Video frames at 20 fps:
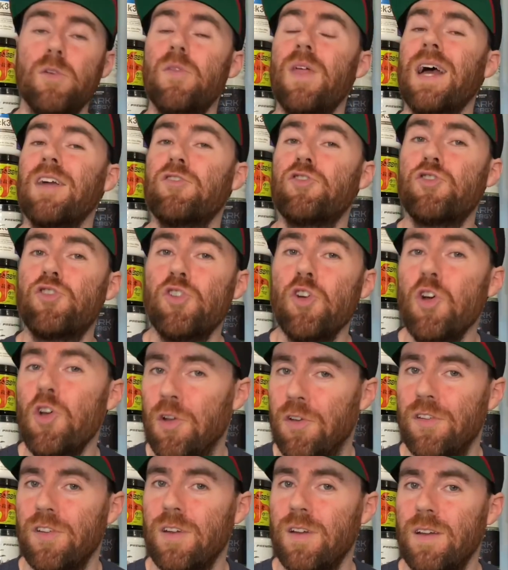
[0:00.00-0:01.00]
That
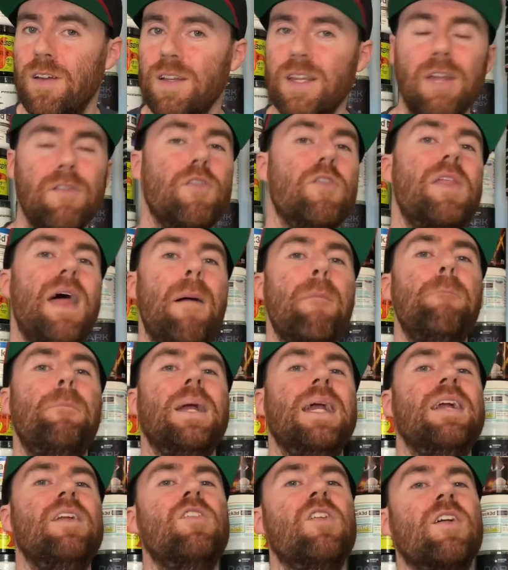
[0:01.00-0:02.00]
should give you that
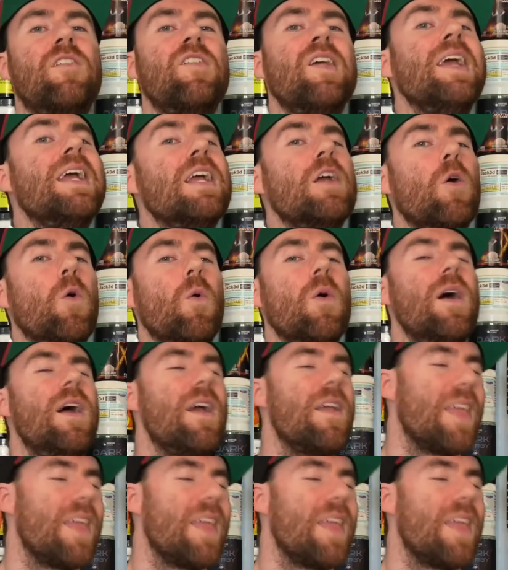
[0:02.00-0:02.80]
beta tingle,